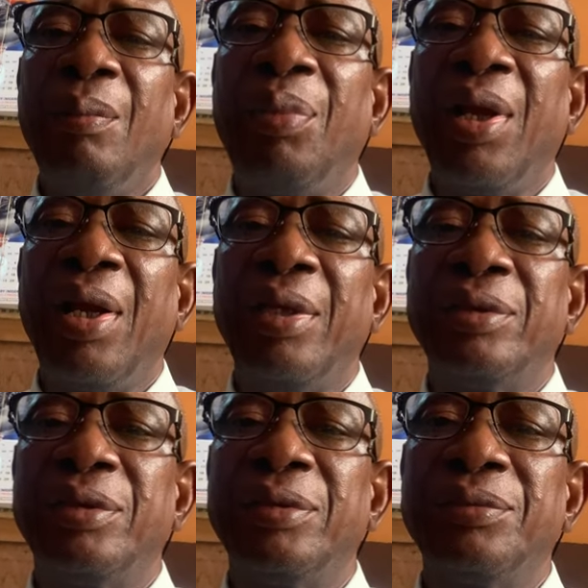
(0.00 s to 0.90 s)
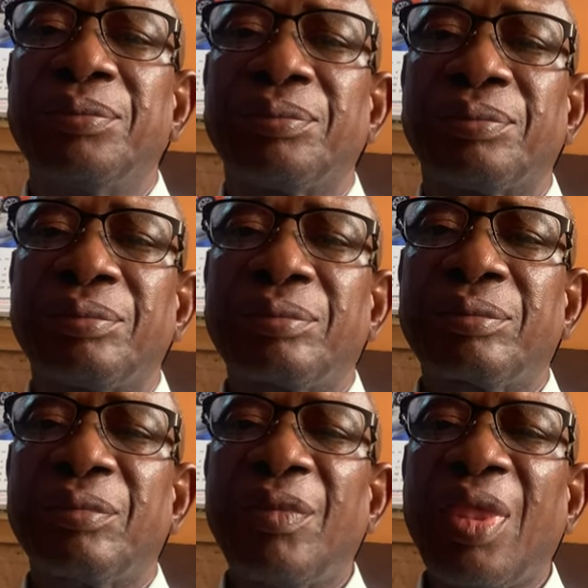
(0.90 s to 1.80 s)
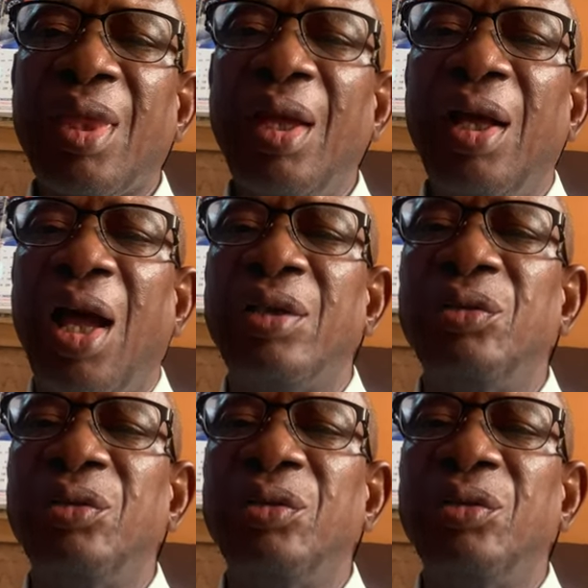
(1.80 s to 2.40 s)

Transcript: Parents, can